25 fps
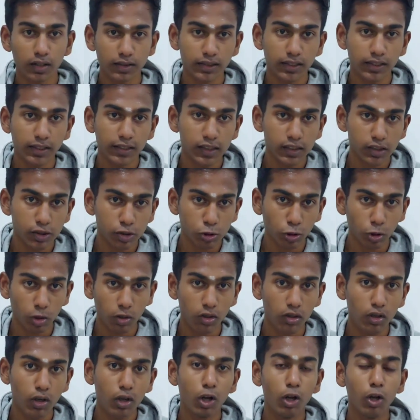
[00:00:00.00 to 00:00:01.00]
single
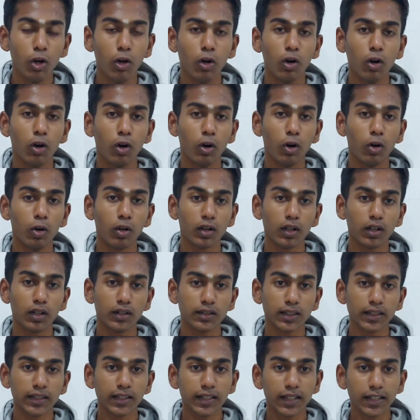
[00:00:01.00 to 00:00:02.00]
stock or a
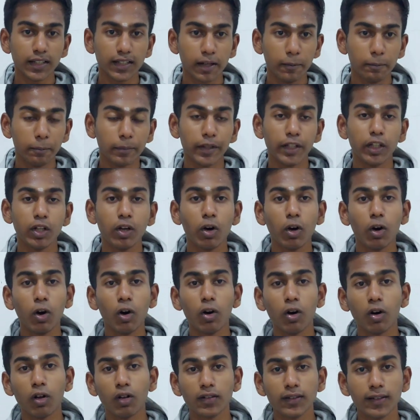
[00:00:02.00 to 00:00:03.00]
single company
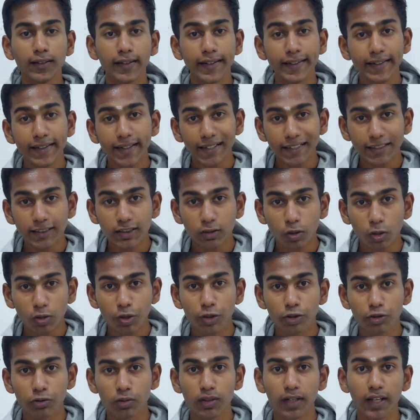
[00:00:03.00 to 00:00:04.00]
or the index on
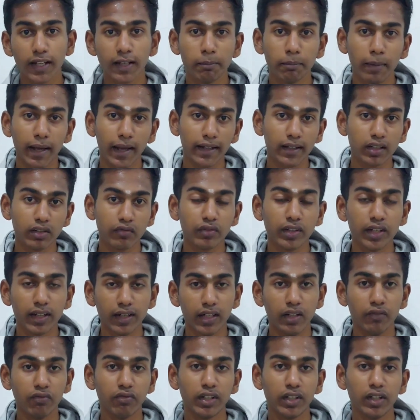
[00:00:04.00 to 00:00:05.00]
its own, like Bank Nifty and
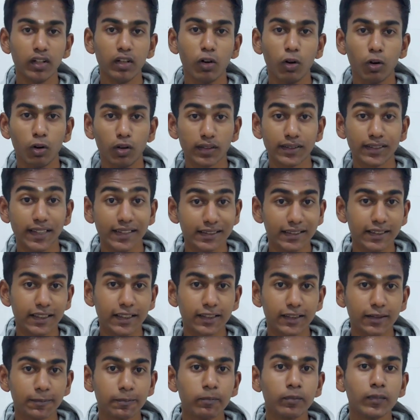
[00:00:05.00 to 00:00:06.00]
Nifty or
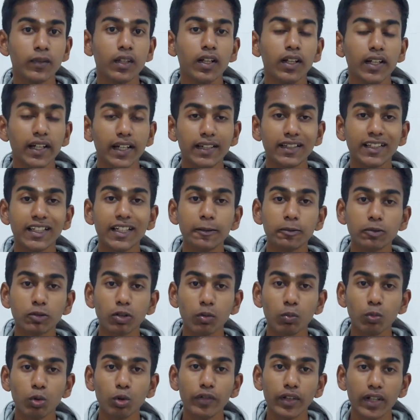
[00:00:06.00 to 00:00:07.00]
Sensex, it keeps
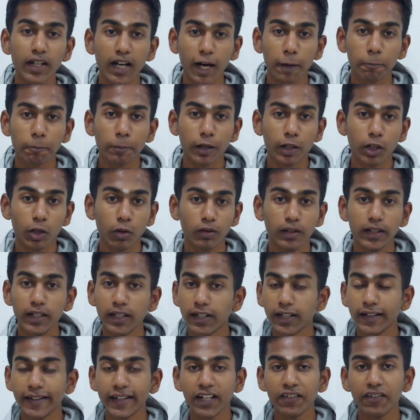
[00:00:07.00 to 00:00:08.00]
on moving up and down. It
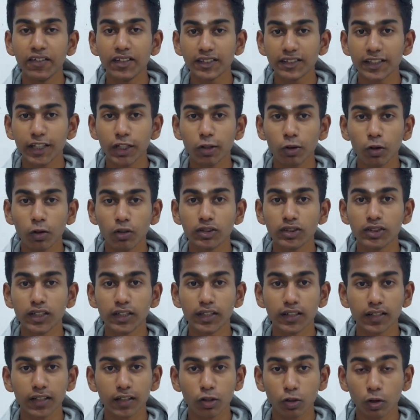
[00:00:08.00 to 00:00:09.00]
will never stay
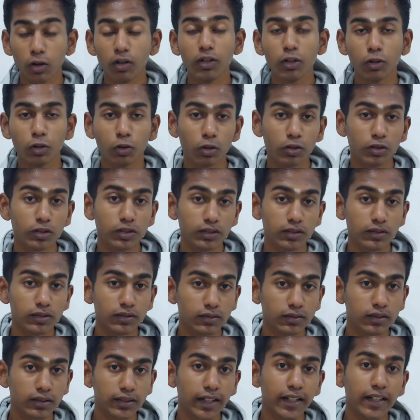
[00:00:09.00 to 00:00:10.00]

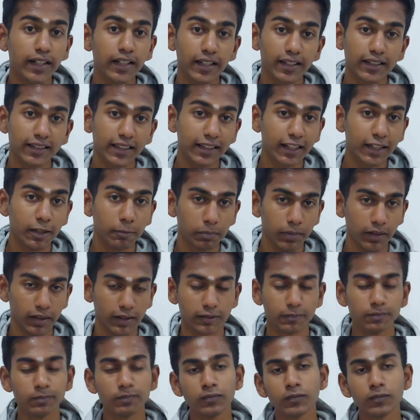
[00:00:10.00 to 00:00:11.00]
constant in a single pace.
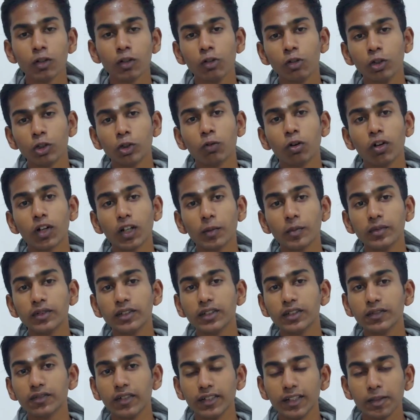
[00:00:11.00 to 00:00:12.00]
So what happens
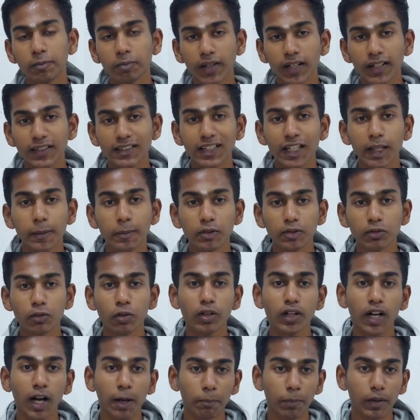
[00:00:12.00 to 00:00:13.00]
is, when the price keeps
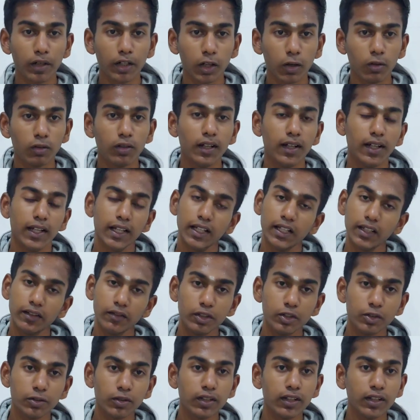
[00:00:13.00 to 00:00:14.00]
going up and down,
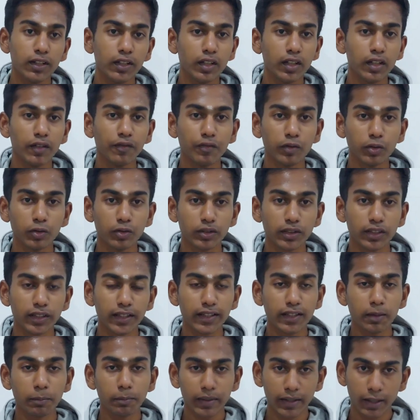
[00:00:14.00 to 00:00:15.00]
eventually if you see
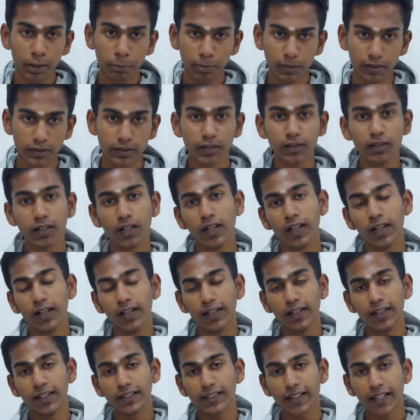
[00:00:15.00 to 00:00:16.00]
in the bigger picture,
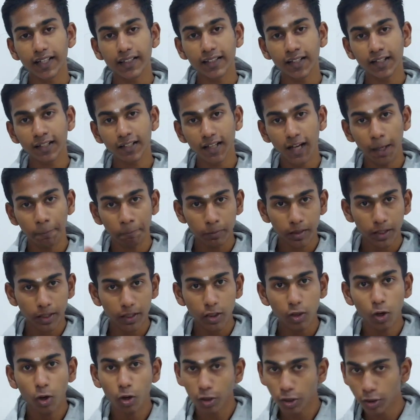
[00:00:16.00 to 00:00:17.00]
it is either an
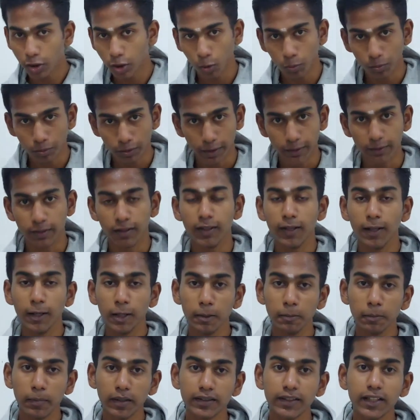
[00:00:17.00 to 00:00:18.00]
uptrend or a downtrend.
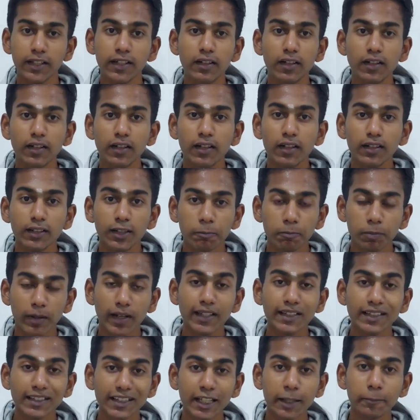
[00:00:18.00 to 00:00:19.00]
But then the
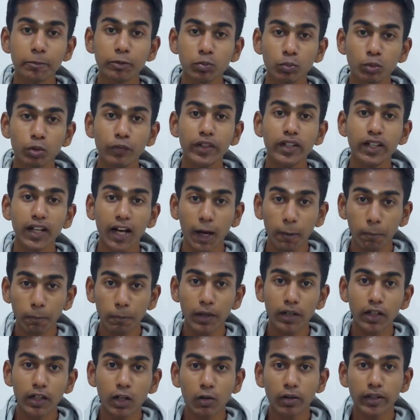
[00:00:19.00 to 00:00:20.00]
price keeps moving up
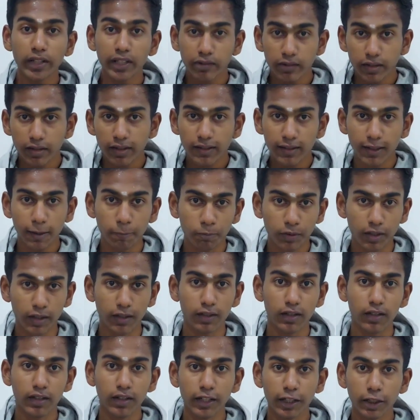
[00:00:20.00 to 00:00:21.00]
and down even in an
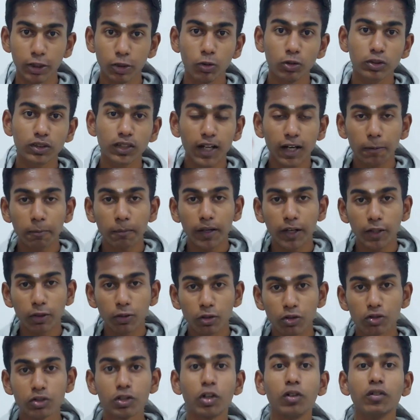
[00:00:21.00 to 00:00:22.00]
uptrend. It goes up, it
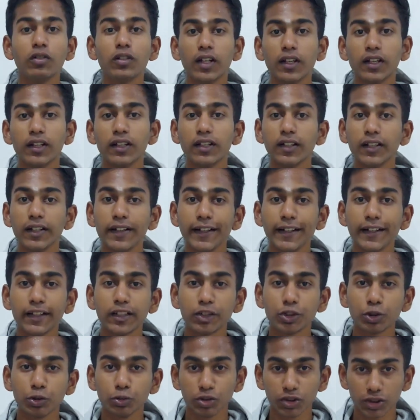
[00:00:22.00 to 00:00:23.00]
goes down, then it
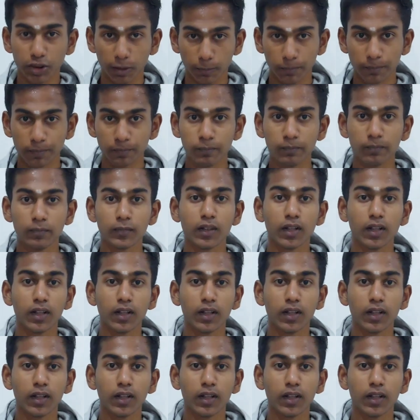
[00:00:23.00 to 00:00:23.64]
shoots up.